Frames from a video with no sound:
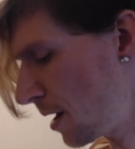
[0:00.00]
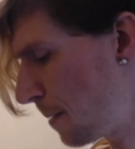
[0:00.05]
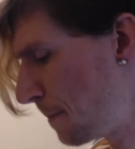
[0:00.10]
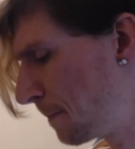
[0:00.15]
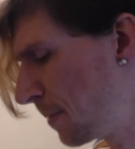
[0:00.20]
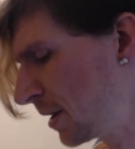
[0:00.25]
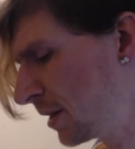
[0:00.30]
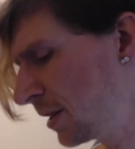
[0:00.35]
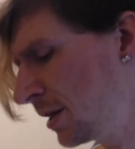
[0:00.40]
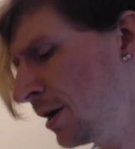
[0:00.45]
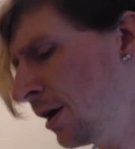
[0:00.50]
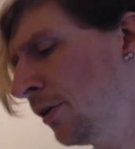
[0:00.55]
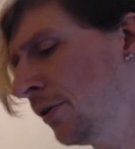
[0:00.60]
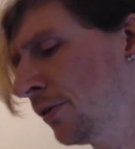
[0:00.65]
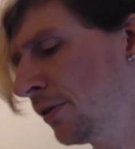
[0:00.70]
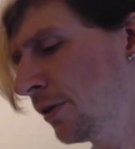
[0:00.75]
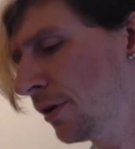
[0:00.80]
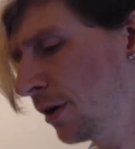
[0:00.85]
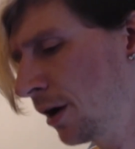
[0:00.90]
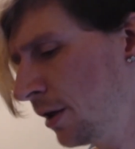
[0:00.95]
But the
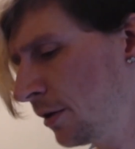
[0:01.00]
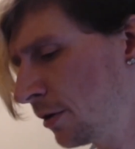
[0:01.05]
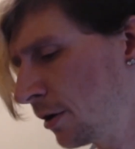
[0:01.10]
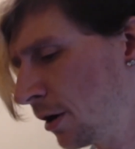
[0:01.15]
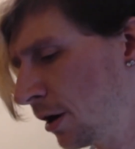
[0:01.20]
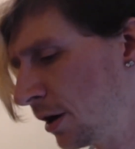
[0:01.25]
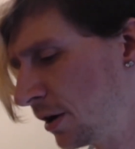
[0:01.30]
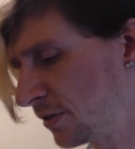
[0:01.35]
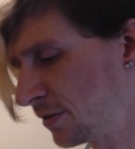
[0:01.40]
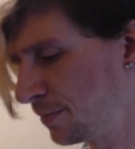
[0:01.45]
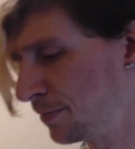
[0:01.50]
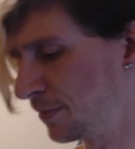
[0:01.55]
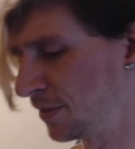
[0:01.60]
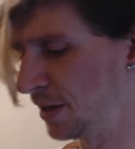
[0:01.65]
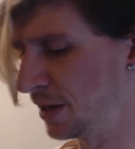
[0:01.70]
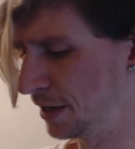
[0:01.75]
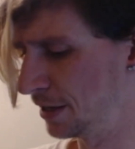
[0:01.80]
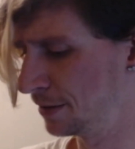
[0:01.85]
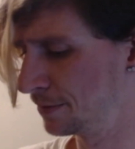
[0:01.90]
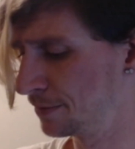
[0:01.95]
other awesome
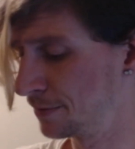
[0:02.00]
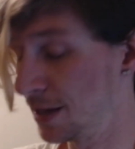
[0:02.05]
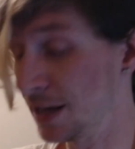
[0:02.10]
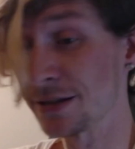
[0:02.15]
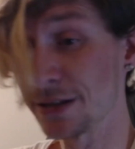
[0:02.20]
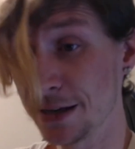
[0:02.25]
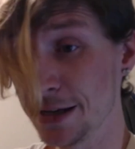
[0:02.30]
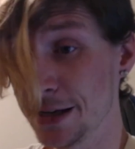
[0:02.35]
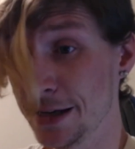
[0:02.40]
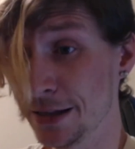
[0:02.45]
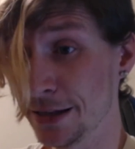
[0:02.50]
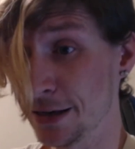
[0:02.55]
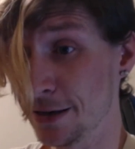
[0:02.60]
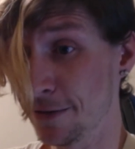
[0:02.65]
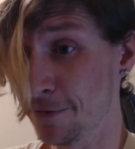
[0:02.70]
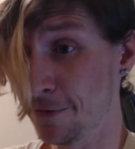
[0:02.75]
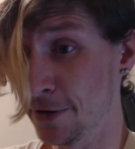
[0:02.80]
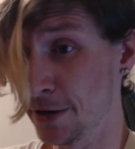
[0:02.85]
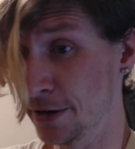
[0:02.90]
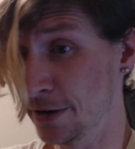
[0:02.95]
thing that's in the
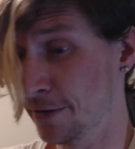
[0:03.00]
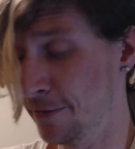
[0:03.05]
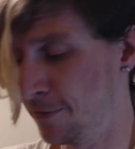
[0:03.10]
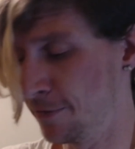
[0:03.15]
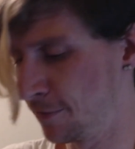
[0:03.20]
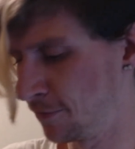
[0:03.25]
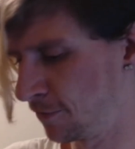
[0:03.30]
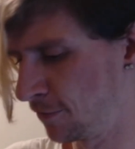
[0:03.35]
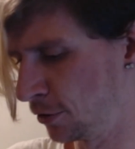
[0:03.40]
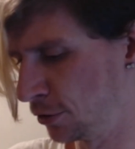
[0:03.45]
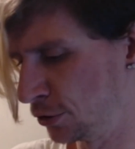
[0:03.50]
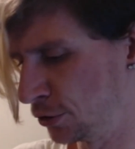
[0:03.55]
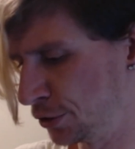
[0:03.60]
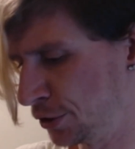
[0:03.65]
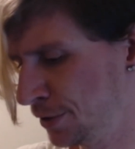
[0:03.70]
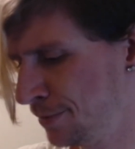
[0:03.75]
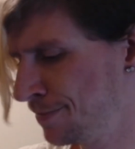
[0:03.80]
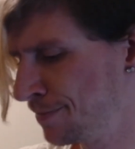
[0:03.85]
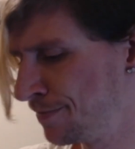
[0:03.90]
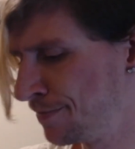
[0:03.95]
definitive
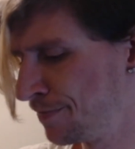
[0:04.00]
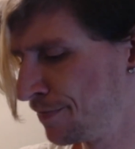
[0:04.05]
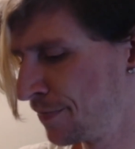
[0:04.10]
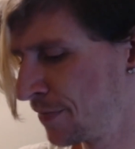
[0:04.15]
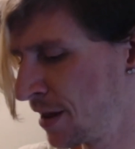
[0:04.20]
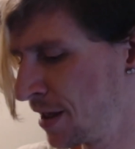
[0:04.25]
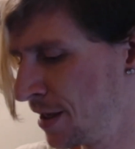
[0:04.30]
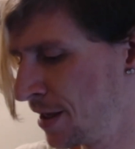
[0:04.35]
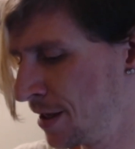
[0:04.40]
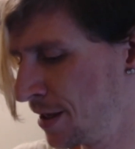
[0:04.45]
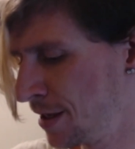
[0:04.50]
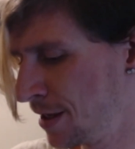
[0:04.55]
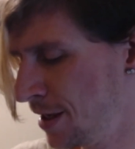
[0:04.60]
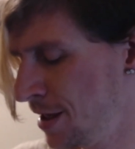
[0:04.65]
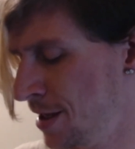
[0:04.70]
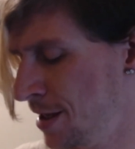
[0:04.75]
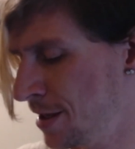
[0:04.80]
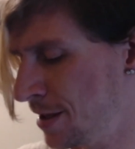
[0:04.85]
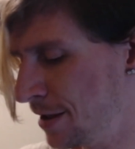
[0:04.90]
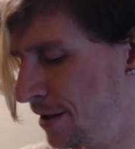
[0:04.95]
version
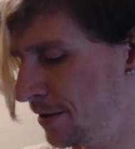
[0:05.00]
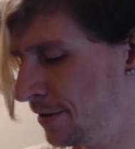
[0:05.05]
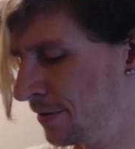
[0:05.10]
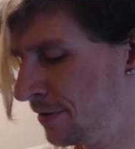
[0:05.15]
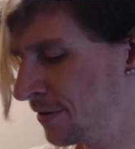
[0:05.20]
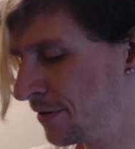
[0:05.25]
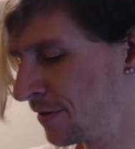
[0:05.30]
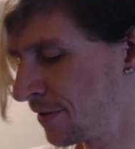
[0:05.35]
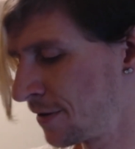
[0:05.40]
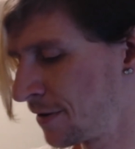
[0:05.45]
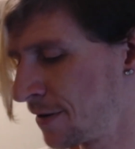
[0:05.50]
is